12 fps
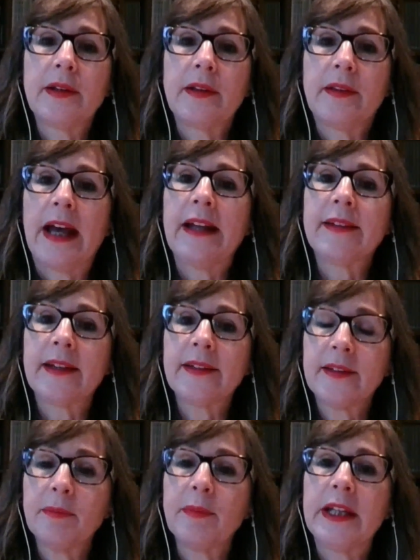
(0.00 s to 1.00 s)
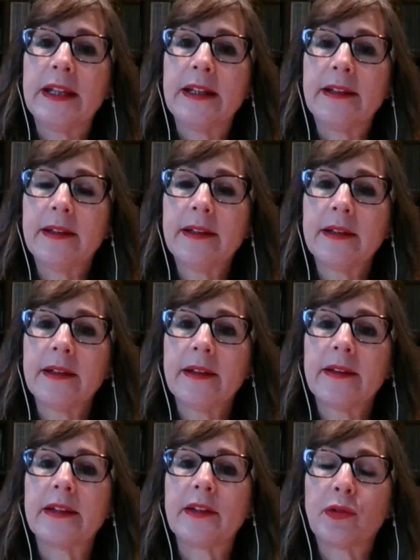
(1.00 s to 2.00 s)
that doesn't mean
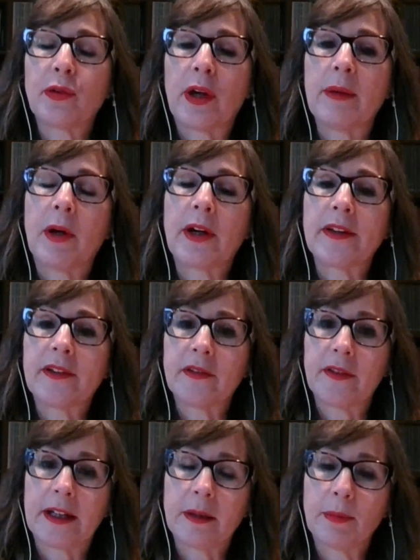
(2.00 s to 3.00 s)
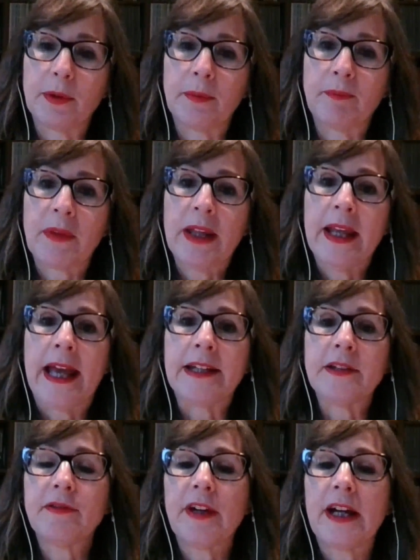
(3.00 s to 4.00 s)
that the trademark is available.
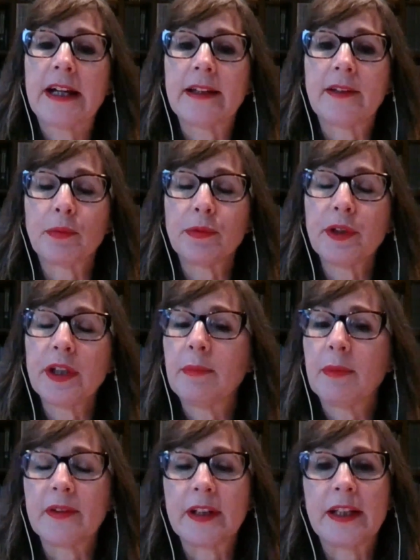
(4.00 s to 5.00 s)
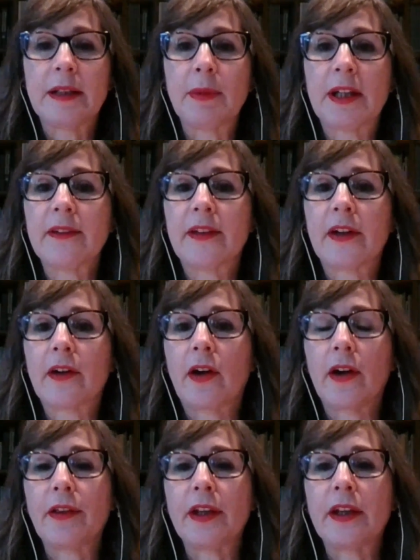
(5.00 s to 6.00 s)
And in fact, it's really misleading because there
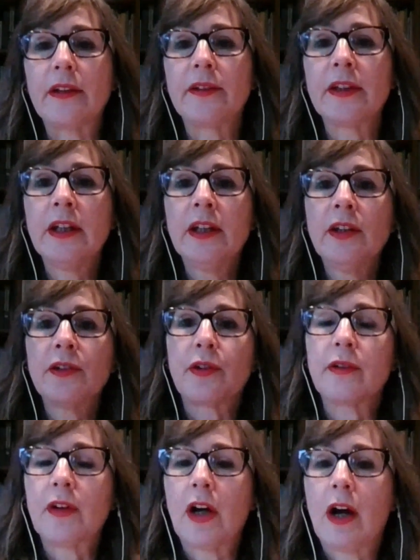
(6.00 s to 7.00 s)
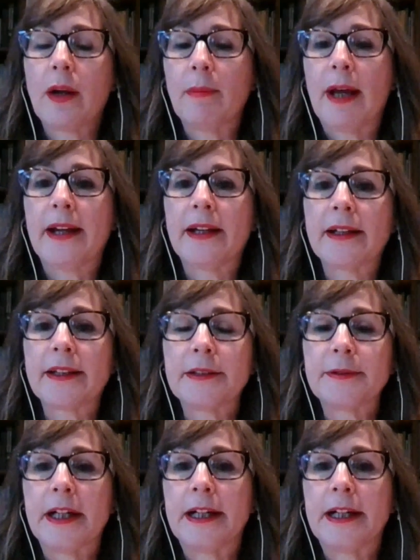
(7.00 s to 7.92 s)
are these sort of automatic,